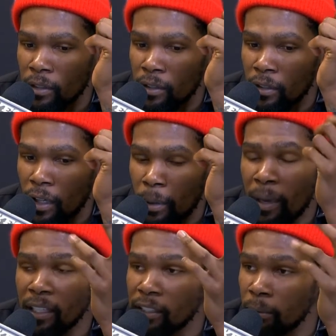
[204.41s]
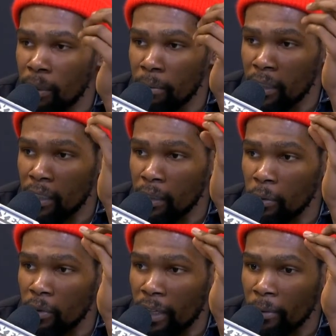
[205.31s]
our matchup, I mean, and was
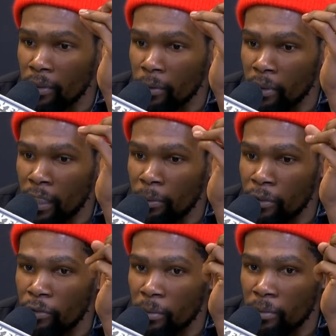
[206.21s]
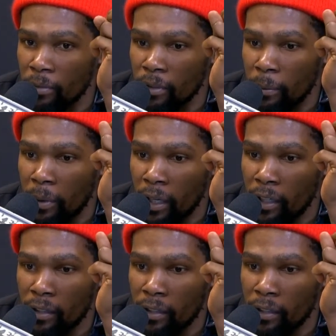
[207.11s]
able to keep them from the paint.